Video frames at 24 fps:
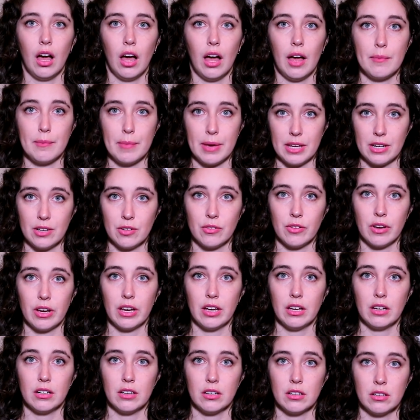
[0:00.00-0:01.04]
I made it
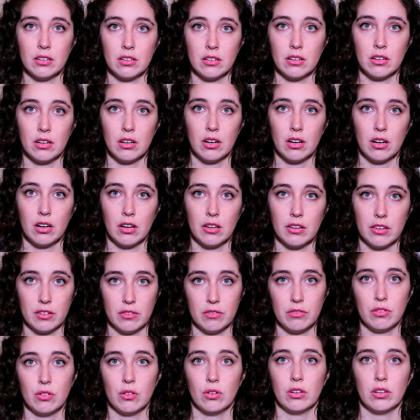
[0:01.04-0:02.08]
rain on the
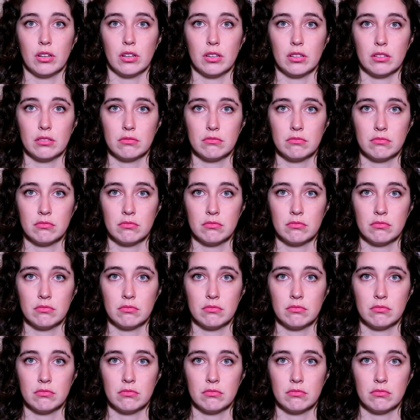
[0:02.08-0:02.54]
floor.